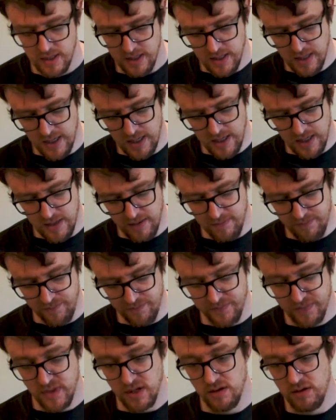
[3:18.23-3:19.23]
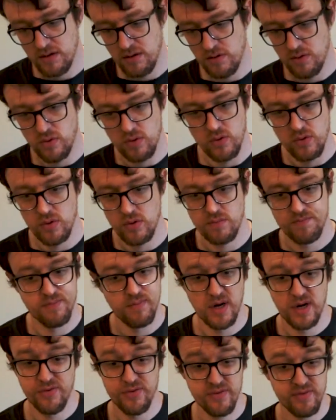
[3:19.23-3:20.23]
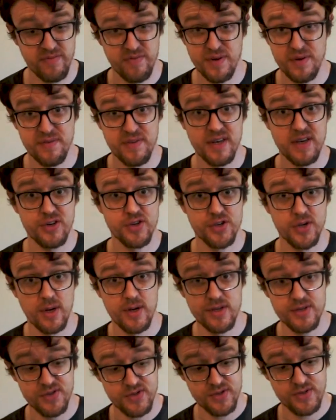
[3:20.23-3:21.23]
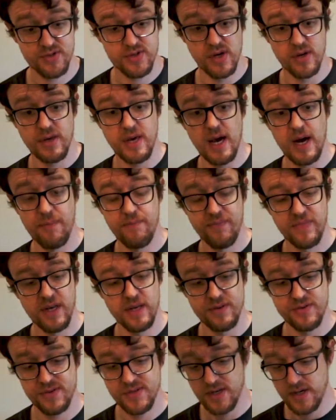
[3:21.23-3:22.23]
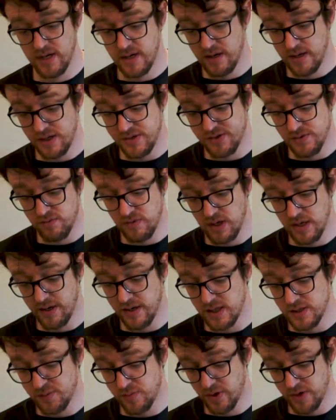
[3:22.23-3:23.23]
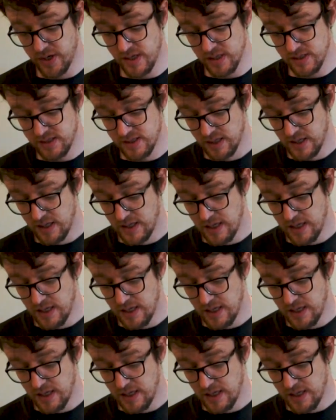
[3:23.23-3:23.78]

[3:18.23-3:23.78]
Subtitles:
Or 150-ish dollars. So yeah, it's a really nice product.